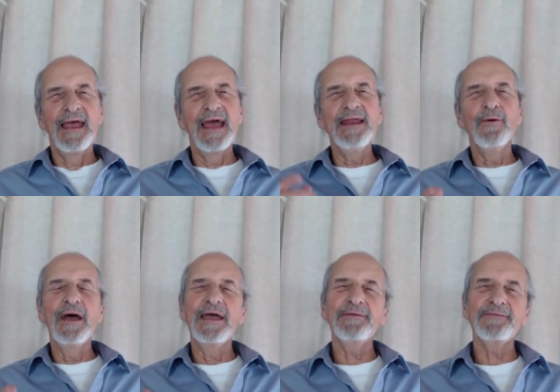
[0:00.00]

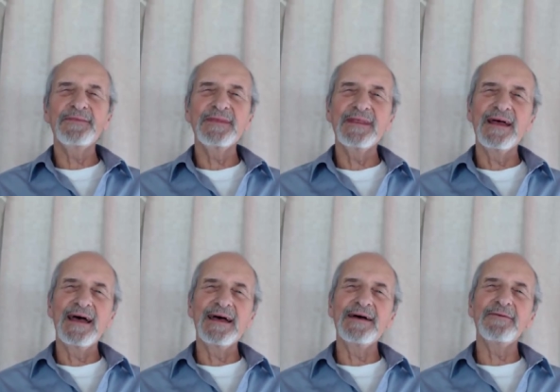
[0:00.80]
Anyway,
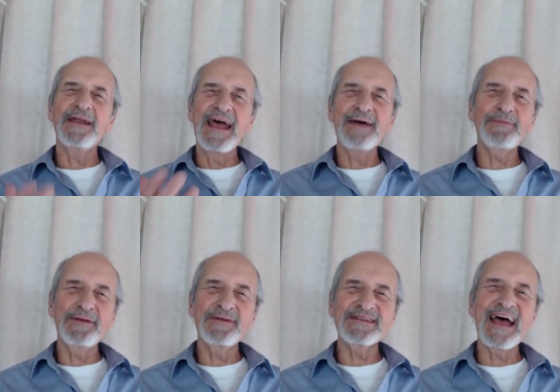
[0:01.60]
what
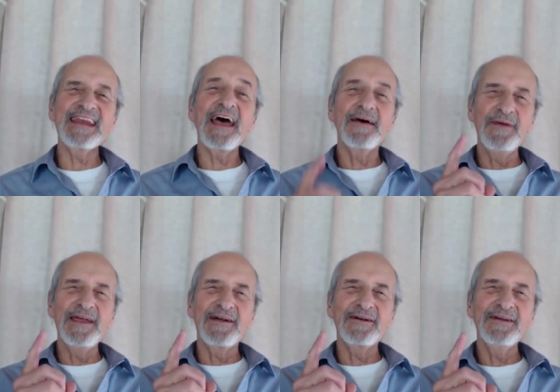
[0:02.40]
happened is that
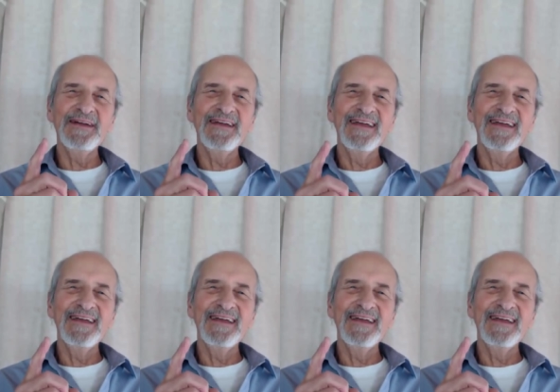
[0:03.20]
Amir